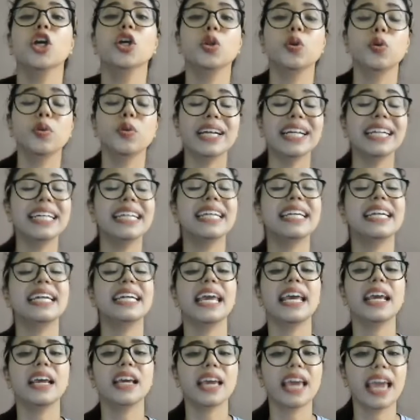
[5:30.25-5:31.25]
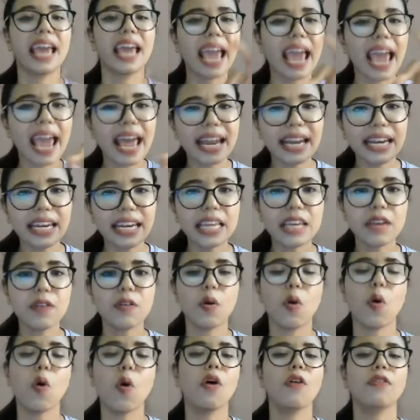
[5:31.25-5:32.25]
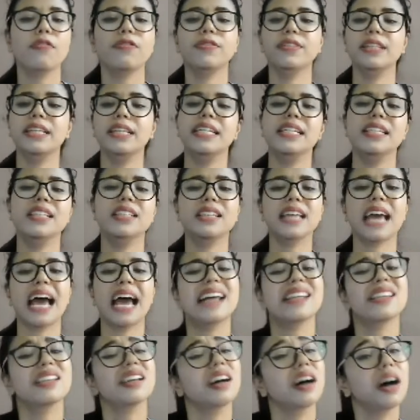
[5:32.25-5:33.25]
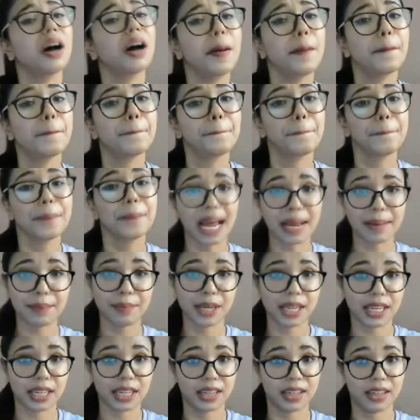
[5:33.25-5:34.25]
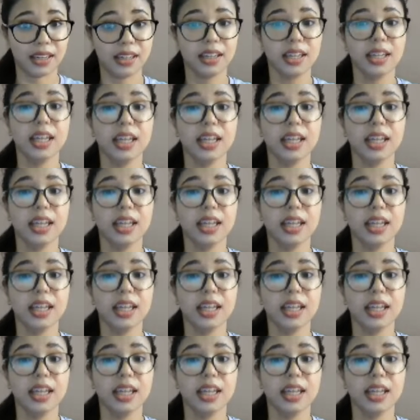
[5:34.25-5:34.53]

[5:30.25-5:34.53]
you can take any of these as a primary key.